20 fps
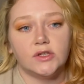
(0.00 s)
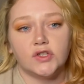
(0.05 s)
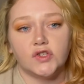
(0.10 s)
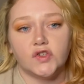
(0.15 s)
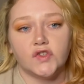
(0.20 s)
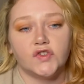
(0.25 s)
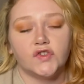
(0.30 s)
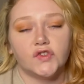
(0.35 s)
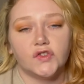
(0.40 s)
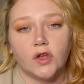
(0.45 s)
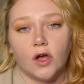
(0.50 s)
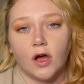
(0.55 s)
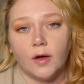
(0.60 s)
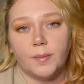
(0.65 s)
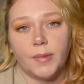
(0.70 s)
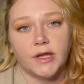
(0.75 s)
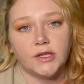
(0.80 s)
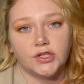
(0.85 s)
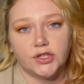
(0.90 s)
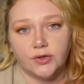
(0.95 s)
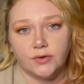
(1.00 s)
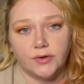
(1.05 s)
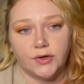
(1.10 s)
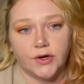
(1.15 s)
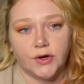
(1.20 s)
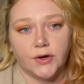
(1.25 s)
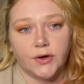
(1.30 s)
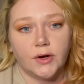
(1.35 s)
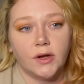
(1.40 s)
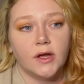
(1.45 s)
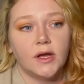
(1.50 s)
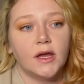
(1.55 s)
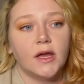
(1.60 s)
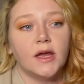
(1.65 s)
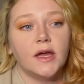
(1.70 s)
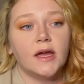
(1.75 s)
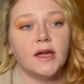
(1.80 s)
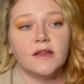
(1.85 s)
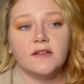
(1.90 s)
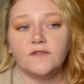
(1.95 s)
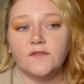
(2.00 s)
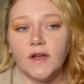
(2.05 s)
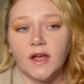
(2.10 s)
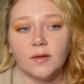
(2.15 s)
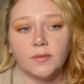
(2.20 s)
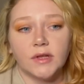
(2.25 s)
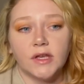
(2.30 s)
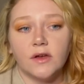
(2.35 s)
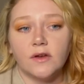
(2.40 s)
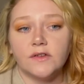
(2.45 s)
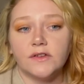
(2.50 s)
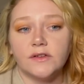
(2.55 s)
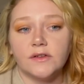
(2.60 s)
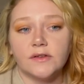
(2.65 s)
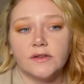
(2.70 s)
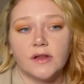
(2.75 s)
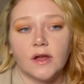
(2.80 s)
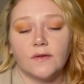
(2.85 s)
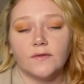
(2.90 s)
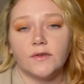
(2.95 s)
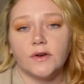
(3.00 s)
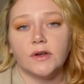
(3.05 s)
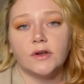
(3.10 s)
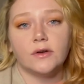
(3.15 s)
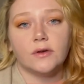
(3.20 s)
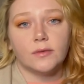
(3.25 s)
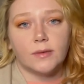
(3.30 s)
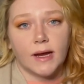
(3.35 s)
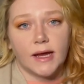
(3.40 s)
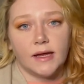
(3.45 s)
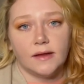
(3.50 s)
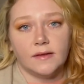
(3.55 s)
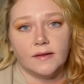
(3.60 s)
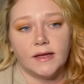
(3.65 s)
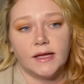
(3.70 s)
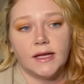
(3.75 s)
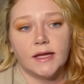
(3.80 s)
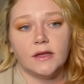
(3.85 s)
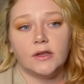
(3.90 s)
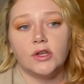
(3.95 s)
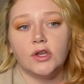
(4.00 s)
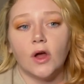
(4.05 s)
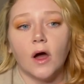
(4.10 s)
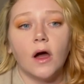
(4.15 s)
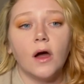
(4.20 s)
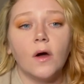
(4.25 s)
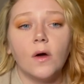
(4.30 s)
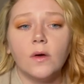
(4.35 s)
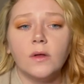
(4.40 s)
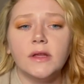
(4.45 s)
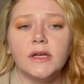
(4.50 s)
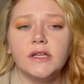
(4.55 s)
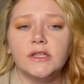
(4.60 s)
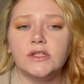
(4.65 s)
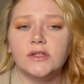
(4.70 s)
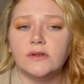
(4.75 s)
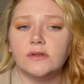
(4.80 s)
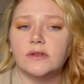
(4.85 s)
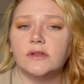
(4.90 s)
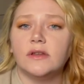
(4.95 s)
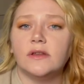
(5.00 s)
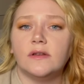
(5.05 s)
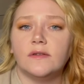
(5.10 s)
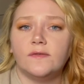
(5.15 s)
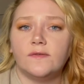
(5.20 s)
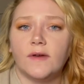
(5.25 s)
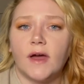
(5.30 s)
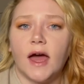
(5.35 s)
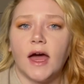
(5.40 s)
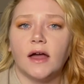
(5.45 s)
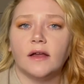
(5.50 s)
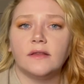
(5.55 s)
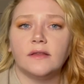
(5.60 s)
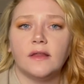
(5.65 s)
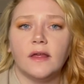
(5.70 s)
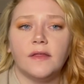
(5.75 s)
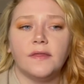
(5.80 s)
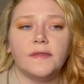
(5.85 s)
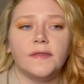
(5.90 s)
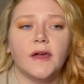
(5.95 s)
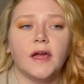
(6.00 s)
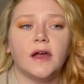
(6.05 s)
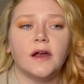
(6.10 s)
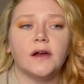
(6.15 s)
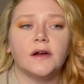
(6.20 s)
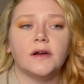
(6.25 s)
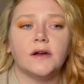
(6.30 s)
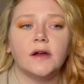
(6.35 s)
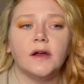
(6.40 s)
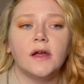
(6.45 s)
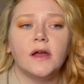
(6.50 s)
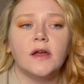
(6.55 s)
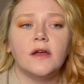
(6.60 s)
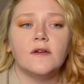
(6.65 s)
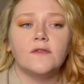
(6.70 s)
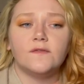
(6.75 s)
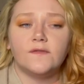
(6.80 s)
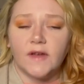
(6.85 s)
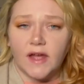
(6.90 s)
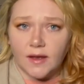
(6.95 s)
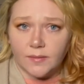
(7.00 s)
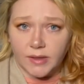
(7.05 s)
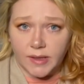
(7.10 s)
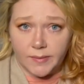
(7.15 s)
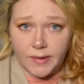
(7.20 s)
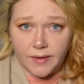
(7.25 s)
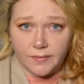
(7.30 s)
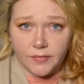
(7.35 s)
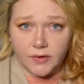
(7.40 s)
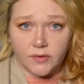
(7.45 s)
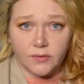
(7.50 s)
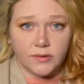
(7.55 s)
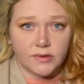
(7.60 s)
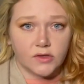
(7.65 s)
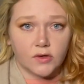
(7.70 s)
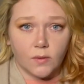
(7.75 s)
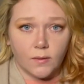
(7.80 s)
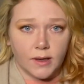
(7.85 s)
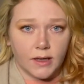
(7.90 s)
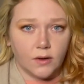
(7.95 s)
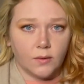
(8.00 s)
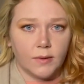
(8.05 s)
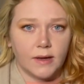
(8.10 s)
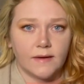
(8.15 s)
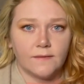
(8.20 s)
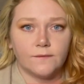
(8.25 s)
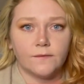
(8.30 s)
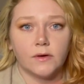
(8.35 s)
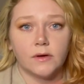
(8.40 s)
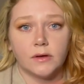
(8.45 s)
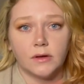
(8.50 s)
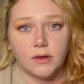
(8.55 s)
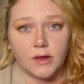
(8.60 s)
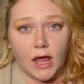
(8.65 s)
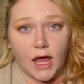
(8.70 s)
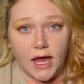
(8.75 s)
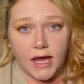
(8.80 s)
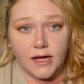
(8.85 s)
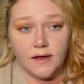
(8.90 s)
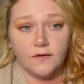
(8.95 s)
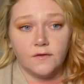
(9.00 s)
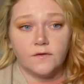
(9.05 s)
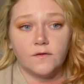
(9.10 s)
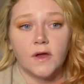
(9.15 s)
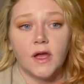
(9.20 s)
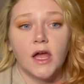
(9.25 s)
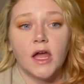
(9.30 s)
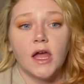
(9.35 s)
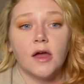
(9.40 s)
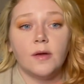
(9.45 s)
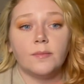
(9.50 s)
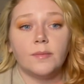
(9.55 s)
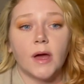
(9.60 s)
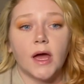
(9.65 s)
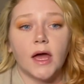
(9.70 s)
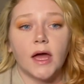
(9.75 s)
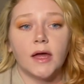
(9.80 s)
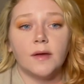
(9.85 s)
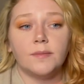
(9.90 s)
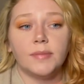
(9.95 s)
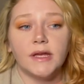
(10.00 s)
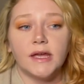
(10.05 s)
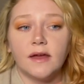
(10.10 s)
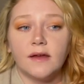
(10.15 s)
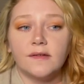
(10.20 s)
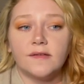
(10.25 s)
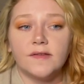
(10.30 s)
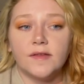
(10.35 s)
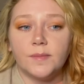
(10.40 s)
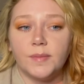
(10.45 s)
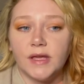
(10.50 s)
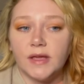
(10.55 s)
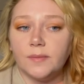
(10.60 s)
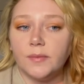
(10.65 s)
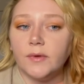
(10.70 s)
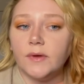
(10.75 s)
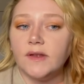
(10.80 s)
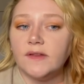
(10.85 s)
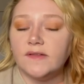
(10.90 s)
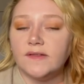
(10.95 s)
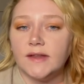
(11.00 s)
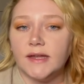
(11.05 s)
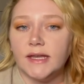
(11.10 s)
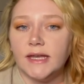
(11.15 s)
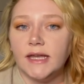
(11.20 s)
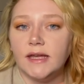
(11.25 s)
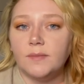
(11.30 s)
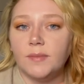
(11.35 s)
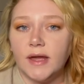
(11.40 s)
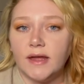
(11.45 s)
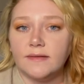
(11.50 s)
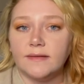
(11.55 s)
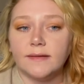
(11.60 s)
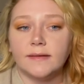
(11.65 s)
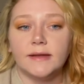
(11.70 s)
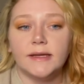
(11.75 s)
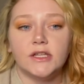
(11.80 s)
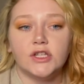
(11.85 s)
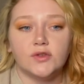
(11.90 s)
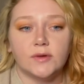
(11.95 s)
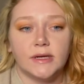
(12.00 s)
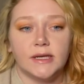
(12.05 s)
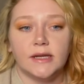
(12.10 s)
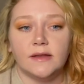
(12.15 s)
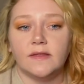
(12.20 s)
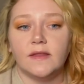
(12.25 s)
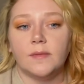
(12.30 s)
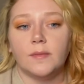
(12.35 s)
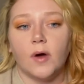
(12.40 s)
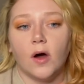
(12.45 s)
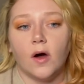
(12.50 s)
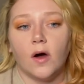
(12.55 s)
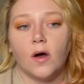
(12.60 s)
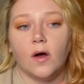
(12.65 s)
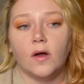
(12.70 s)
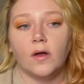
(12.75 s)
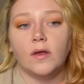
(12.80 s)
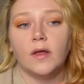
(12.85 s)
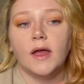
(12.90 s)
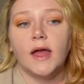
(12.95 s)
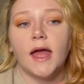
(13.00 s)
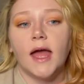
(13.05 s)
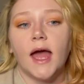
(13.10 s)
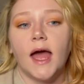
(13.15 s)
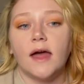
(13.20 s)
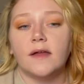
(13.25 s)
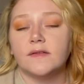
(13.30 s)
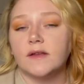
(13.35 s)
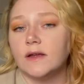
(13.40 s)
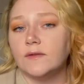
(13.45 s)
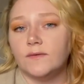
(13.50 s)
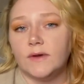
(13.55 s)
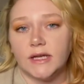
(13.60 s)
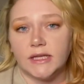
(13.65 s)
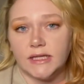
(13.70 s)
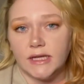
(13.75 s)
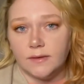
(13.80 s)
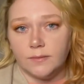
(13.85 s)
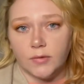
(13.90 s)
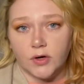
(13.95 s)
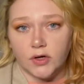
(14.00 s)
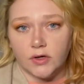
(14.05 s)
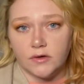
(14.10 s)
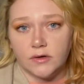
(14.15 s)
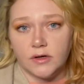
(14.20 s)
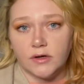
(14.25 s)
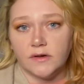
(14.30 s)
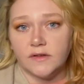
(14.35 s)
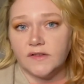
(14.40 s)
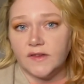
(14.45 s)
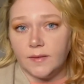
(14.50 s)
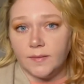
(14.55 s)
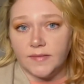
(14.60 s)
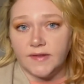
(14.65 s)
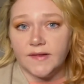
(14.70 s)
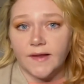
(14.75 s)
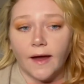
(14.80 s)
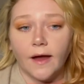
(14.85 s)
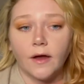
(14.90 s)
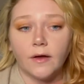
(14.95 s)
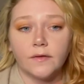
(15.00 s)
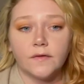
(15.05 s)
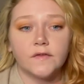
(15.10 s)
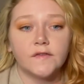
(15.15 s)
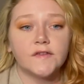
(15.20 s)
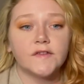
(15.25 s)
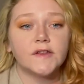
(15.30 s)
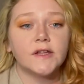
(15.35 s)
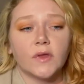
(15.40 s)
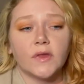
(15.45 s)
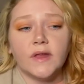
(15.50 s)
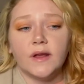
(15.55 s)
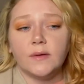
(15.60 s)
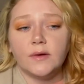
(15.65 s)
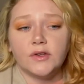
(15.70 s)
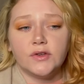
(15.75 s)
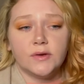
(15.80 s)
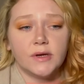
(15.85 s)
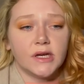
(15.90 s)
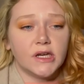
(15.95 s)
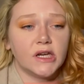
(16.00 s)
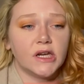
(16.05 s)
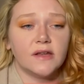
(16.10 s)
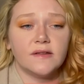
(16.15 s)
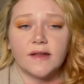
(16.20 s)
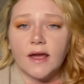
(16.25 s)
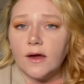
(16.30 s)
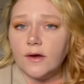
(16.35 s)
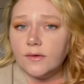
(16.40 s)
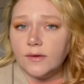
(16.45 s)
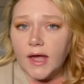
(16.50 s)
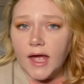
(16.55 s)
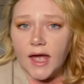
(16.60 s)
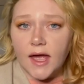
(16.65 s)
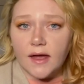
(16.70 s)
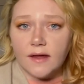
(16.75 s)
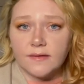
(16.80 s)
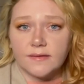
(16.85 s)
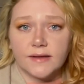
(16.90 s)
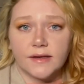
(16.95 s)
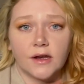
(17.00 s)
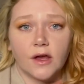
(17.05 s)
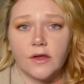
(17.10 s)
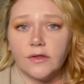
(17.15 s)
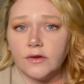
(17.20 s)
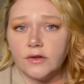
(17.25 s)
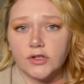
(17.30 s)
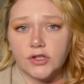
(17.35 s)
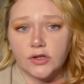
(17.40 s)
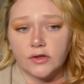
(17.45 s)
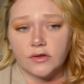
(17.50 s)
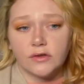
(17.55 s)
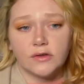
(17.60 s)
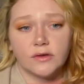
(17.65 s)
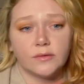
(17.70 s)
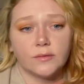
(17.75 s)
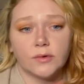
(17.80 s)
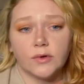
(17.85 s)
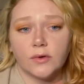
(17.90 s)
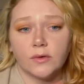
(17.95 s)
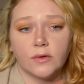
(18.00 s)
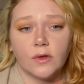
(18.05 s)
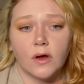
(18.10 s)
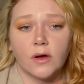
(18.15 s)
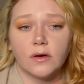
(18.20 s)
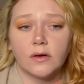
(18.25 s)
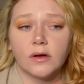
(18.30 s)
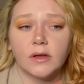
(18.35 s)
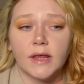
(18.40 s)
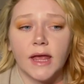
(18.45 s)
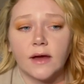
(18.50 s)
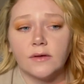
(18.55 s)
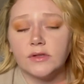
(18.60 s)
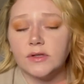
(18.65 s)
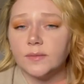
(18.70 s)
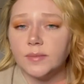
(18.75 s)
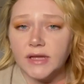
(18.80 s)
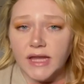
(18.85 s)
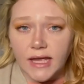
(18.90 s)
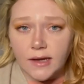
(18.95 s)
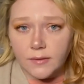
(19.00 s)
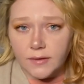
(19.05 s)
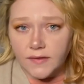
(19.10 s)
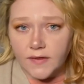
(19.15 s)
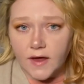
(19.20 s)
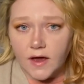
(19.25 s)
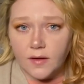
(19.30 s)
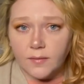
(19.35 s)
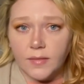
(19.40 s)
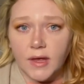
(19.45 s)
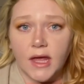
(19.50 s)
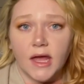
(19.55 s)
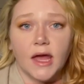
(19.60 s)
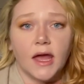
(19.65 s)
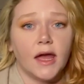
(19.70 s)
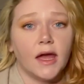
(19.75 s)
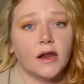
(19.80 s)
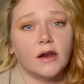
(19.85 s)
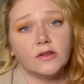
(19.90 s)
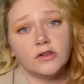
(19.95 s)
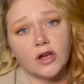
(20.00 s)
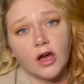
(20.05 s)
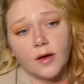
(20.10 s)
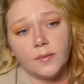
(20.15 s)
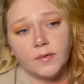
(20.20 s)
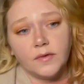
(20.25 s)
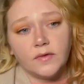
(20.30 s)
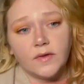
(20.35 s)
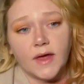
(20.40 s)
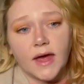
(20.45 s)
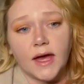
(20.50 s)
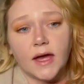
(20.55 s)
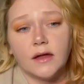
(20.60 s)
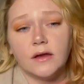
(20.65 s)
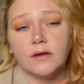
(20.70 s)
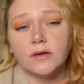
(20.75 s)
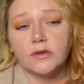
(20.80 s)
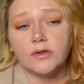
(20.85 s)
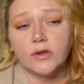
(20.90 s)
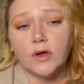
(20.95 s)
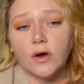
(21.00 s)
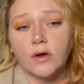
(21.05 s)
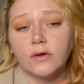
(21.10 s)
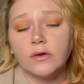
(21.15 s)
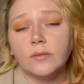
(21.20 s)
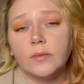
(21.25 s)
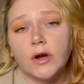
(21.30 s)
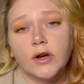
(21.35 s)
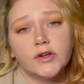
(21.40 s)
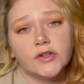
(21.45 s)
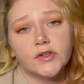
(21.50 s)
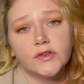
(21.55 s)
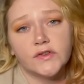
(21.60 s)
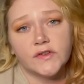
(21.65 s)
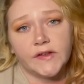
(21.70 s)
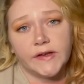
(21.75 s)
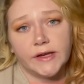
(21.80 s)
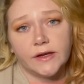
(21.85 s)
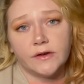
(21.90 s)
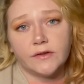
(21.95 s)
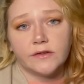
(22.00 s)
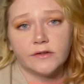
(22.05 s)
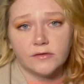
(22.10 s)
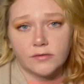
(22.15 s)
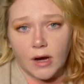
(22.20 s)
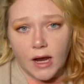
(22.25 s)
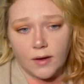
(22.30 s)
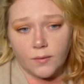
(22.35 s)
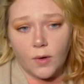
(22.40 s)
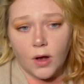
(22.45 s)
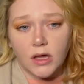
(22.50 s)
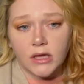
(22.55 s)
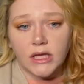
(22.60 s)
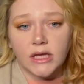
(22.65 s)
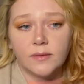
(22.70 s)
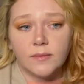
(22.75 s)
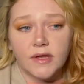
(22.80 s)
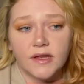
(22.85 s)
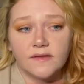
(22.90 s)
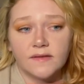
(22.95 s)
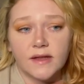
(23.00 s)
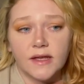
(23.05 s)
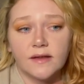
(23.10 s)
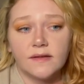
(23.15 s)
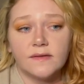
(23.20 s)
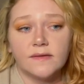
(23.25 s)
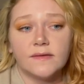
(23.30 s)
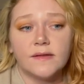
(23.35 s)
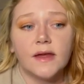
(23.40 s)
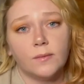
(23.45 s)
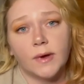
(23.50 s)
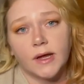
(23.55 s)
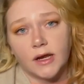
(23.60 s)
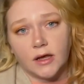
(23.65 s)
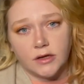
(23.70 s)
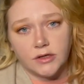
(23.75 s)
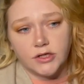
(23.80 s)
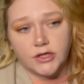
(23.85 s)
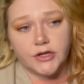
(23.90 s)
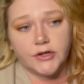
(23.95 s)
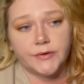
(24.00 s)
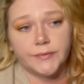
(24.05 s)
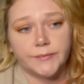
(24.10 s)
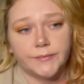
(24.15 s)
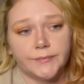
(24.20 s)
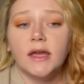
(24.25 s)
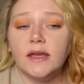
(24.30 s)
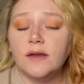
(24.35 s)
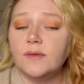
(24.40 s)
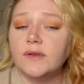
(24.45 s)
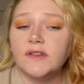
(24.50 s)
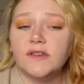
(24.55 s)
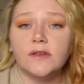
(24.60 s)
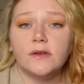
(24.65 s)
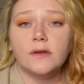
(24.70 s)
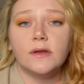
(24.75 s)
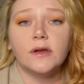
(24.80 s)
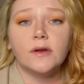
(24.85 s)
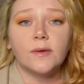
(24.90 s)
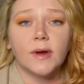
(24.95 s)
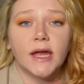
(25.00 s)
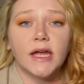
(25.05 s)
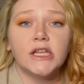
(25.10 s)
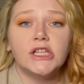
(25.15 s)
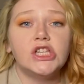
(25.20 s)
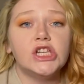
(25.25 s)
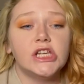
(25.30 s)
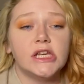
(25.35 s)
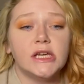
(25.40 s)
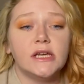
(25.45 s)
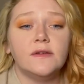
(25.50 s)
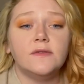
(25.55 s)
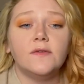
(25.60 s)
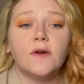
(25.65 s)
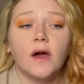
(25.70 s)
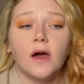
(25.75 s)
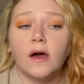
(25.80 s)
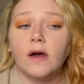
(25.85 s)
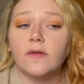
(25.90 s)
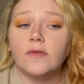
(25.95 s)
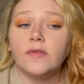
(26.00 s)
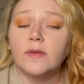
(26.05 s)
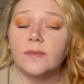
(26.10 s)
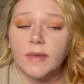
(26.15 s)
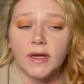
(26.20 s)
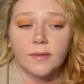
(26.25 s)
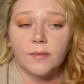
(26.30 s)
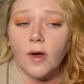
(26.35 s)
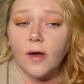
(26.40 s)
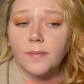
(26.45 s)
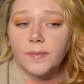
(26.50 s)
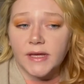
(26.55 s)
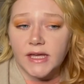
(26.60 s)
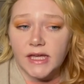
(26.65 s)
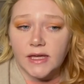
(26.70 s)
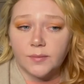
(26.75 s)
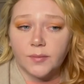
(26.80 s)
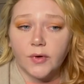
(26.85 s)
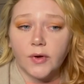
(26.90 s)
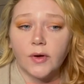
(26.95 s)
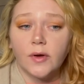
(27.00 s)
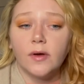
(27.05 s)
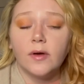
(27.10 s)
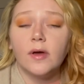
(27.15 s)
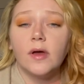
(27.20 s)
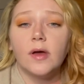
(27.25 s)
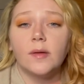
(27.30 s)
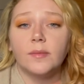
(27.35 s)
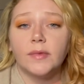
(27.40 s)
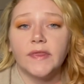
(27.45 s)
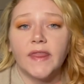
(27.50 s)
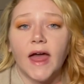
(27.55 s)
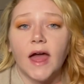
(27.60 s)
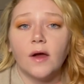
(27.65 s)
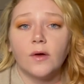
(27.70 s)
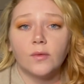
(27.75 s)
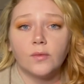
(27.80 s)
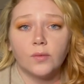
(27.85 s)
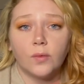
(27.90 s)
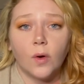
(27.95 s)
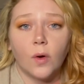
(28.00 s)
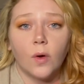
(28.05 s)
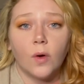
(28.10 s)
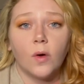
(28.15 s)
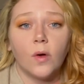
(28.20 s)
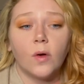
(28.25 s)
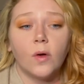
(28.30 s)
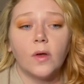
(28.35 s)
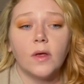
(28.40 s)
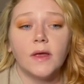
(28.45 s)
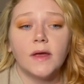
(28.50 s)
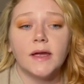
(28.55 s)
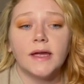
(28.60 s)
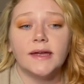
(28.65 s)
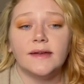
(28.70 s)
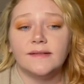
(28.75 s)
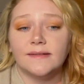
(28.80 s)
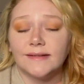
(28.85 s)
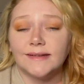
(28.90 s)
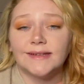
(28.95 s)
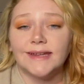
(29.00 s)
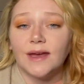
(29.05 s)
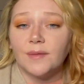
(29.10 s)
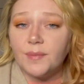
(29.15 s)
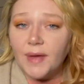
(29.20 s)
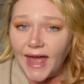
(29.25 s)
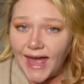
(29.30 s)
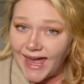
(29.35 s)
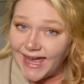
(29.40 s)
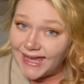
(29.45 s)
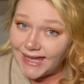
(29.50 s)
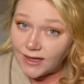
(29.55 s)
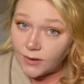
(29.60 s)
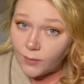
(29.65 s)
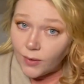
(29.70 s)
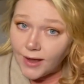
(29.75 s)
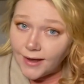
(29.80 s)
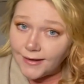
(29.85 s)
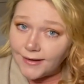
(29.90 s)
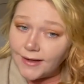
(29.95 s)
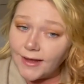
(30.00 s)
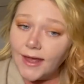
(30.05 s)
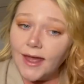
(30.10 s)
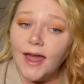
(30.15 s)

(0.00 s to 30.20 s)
just stop at Junior. His family also suffered greatly, not only due to the fact that their family member was going away for life, but because the people in Sydney basically treated them all as convicted murderers themselves. They were treated as outcasts, and other children were no longer allowed to play with them. And on top of that, Donald Marshall Sr.'s drywalling business went under. He was still a Grand Chief of the Mi'kmaq people, but that role isn't a paying one,